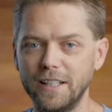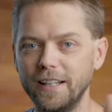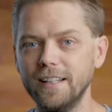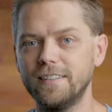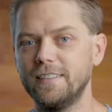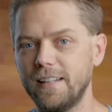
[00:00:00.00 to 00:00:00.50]
but
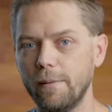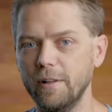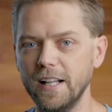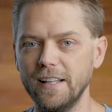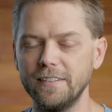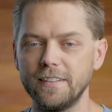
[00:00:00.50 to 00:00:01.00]
it's
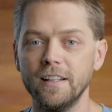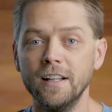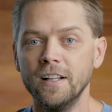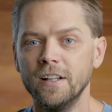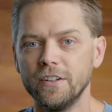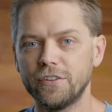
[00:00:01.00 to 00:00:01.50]
stabilized.
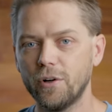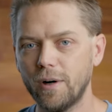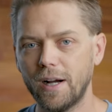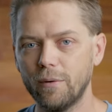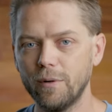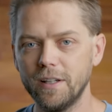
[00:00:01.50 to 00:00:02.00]

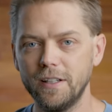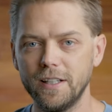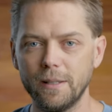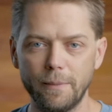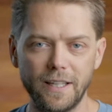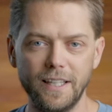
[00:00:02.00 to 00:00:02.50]
So I wanted
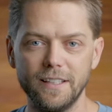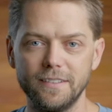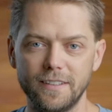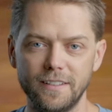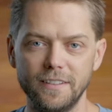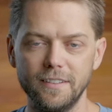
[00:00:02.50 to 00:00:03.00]
to get my
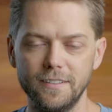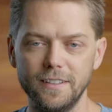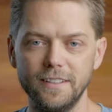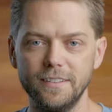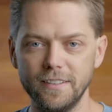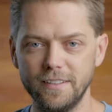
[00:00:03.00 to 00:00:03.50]
hands on this
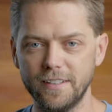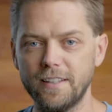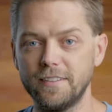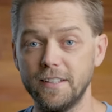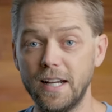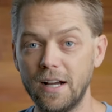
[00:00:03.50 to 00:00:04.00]
lens and
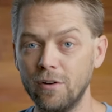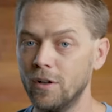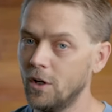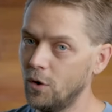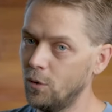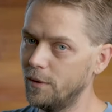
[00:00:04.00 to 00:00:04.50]
test it out,
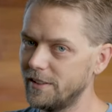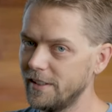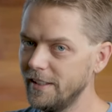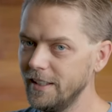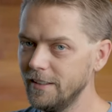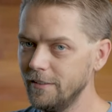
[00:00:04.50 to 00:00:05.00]
which I
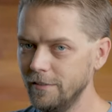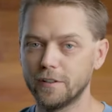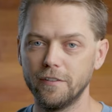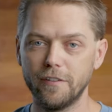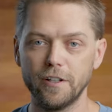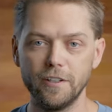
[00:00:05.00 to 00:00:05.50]
did
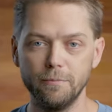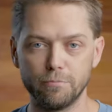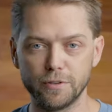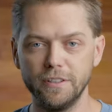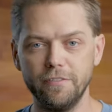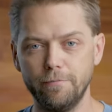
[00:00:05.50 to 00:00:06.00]
for a very
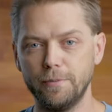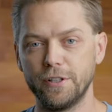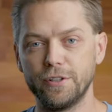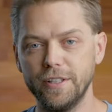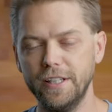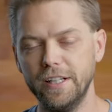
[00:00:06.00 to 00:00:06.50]
brief
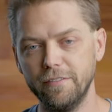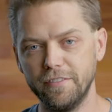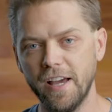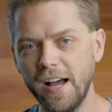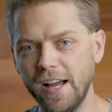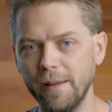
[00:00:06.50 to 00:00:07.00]
period of
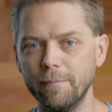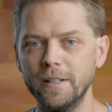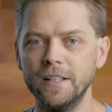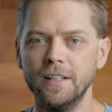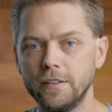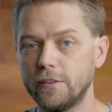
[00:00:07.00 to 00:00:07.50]
time.
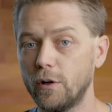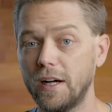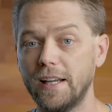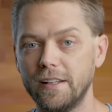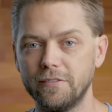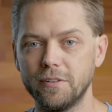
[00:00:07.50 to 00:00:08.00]
So
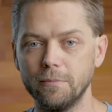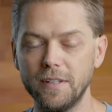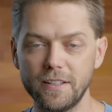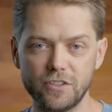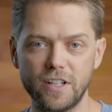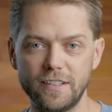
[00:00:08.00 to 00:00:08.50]
I have some
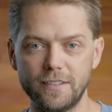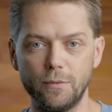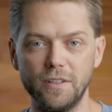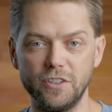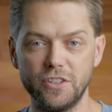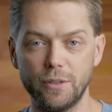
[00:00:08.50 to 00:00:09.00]
test shots I
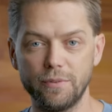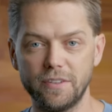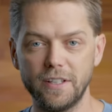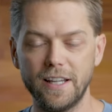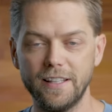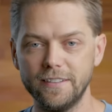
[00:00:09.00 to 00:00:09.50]
wanna share with
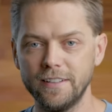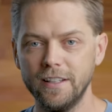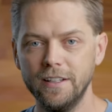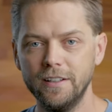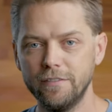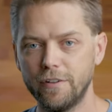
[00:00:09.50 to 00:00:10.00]
you guys,
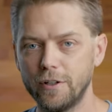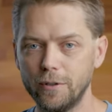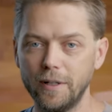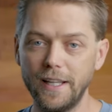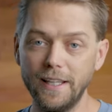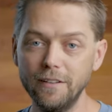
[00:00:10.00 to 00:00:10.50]

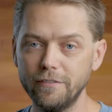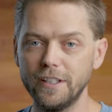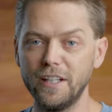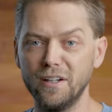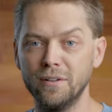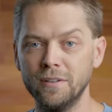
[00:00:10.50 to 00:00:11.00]
photo and
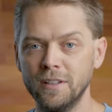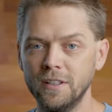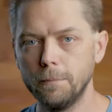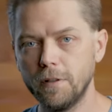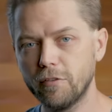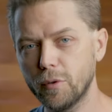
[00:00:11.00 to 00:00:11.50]
video,
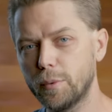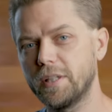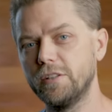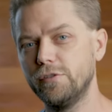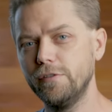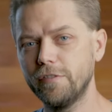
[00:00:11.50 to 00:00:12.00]
before we
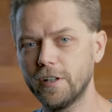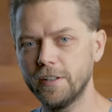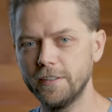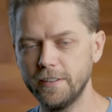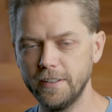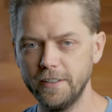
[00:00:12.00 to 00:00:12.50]
get too far
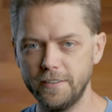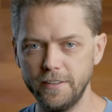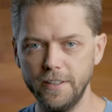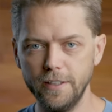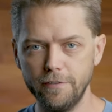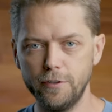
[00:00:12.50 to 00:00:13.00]
into this,
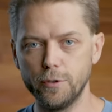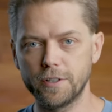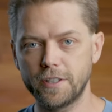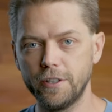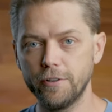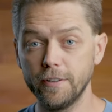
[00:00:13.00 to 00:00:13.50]
if you are
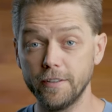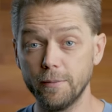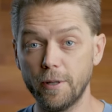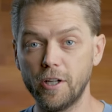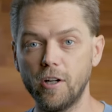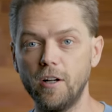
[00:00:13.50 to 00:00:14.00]
curious
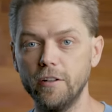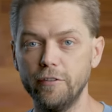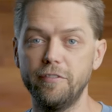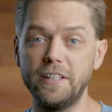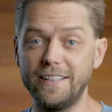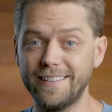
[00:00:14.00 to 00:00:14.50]
about
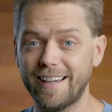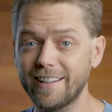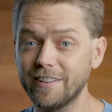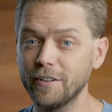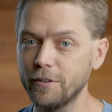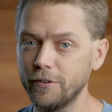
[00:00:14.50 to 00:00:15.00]
all the
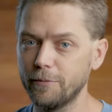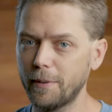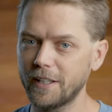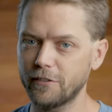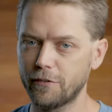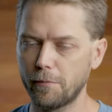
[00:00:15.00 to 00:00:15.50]
technical
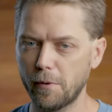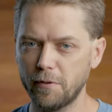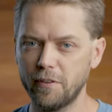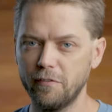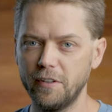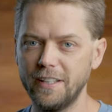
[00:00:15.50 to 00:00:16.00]
specs for
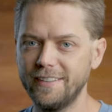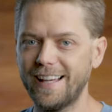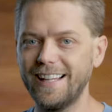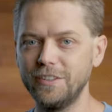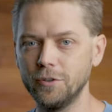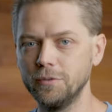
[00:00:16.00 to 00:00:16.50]
both of these,
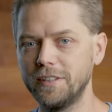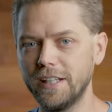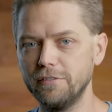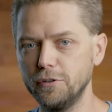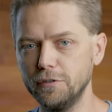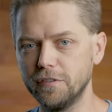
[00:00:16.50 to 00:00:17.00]
I don't
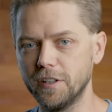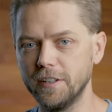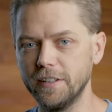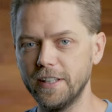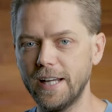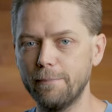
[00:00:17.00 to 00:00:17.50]
dive too far
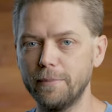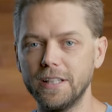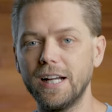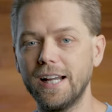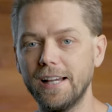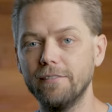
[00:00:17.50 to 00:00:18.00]
into that,
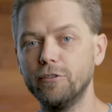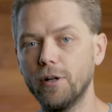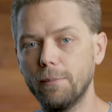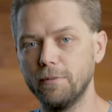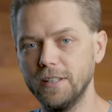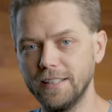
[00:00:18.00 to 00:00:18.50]
but I have
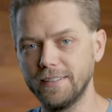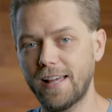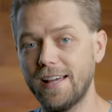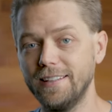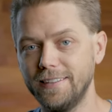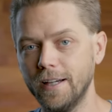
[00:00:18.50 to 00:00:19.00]
dropped links
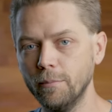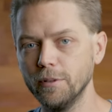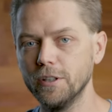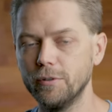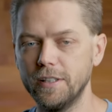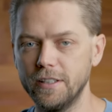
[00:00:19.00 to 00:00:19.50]
down
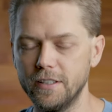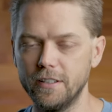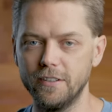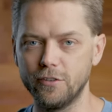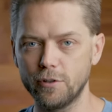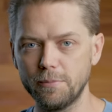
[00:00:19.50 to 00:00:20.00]
below in the
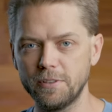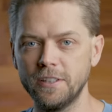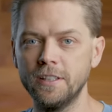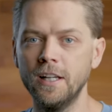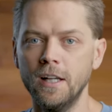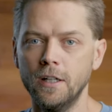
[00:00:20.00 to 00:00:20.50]

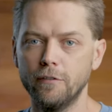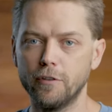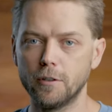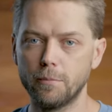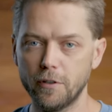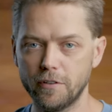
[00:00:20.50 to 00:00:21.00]
description
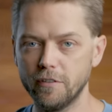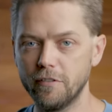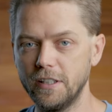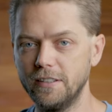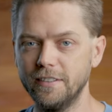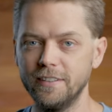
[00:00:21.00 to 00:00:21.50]
for both of
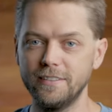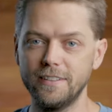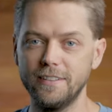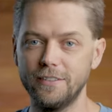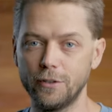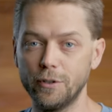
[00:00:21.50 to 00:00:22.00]
these
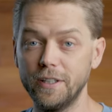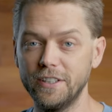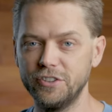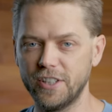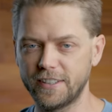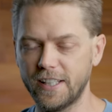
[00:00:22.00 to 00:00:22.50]
lenses, so go ahead
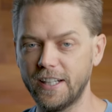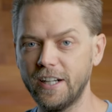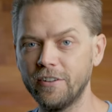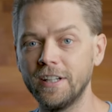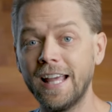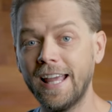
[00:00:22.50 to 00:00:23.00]
and check that
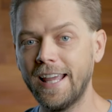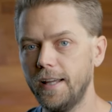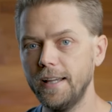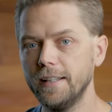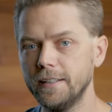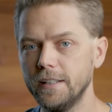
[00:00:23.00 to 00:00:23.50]
out.
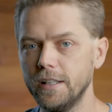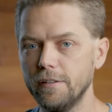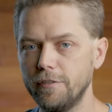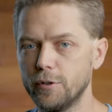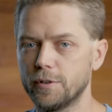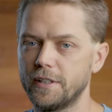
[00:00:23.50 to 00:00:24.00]
And
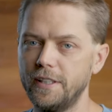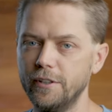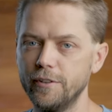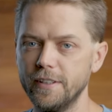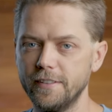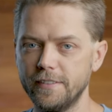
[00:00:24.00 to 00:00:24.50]
if you're
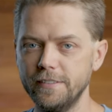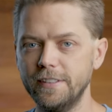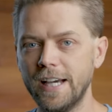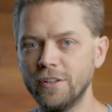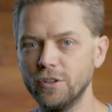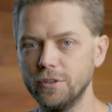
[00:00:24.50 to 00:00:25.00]
curious to
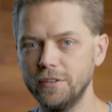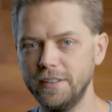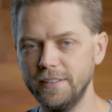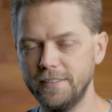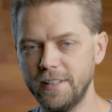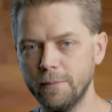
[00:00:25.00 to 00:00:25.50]
download
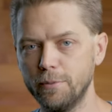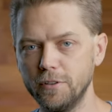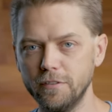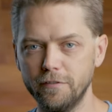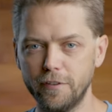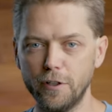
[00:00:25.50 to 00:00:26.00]
the
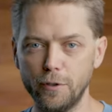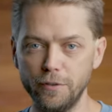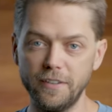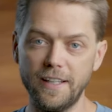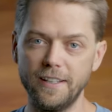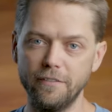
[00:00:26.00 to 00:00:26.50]
sample
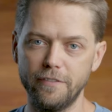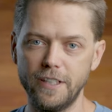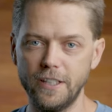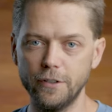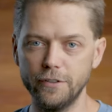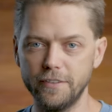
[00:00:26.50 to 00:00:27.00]
photos and
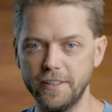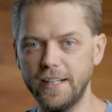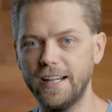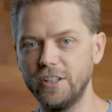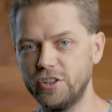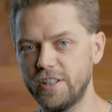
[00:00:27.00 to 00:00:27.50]
videos that
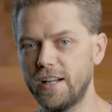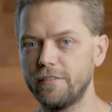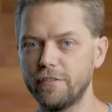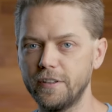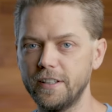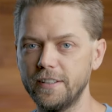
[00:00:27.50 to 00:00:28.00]
I
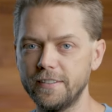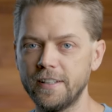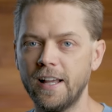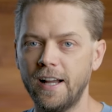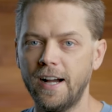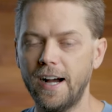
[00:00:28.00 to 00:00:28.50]
shot for this,
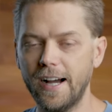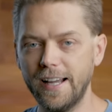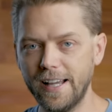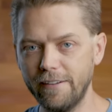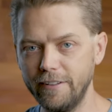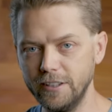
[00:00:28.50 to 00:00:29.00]
I
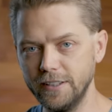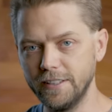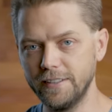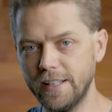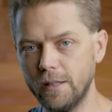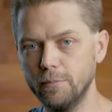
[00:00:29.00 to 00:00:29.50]
have a
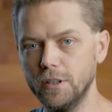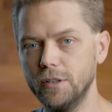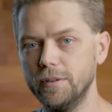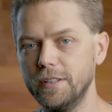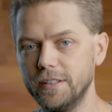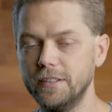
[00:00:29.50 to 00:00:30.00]
link down below
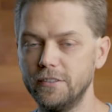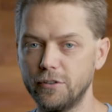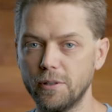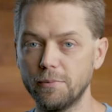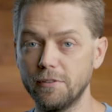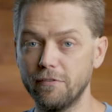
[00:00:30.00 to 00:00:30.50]
in the
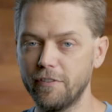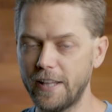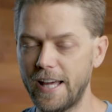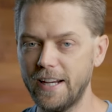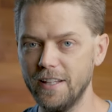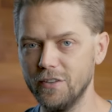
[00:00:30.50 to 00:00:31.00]
description for
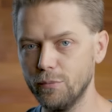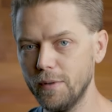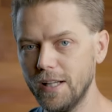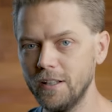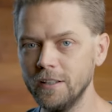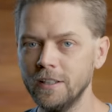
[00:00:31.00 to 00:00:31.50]
that as
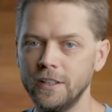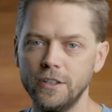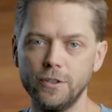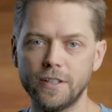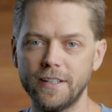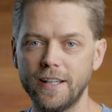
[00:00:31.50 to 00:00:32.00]
well.
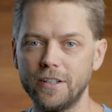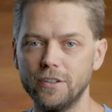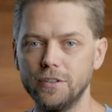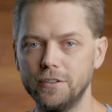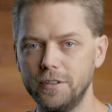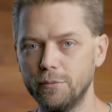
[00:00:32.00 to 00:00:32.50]
You can
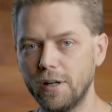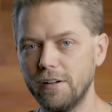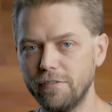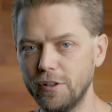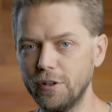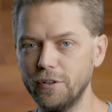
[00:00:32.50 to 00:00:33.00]
download the raw
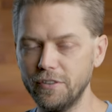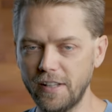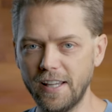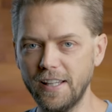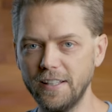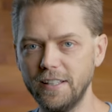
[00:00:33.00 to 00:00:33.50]
photos
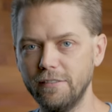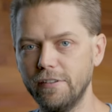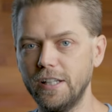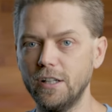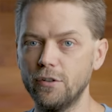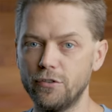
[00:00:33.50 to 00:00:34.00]
and the
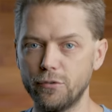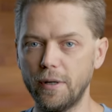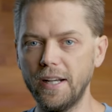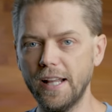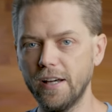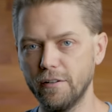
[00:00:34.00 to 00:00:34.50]
video
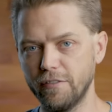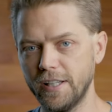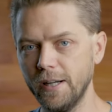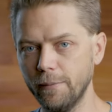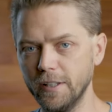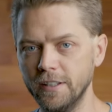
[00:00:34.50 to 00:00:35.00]
straight out of
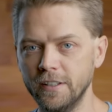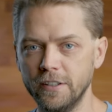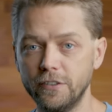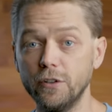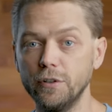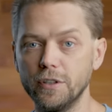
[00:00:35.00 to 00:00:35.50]
camera,
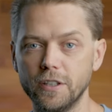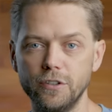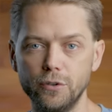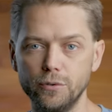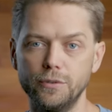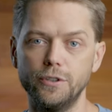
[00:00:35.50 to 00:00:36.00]
so you can
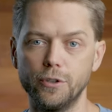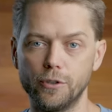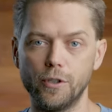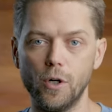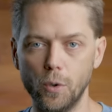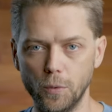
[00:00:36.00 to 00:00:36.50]
do
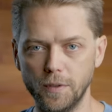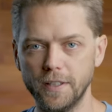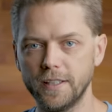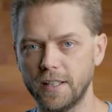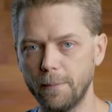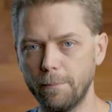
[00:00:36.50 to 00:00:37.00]
your own
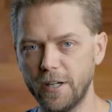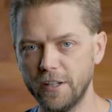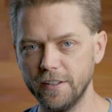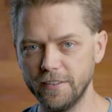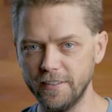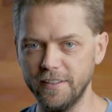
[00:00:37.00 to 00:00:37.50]

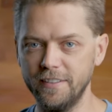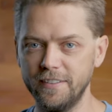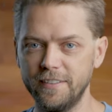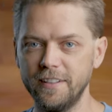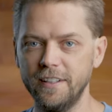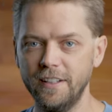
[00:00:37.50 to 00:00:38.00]

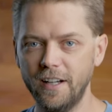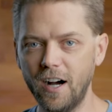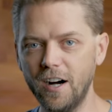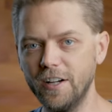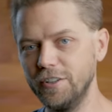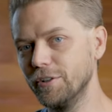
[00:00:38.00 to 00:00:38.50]
comparisons
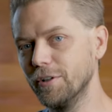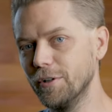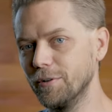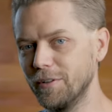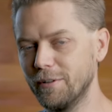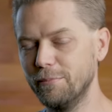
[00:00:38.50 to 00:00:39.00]
on your
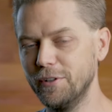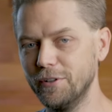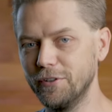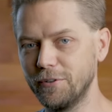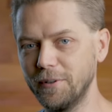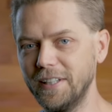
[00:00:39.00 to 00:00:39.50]
own
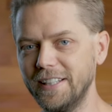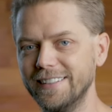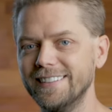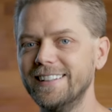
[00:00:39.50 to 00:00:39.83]
computer screen.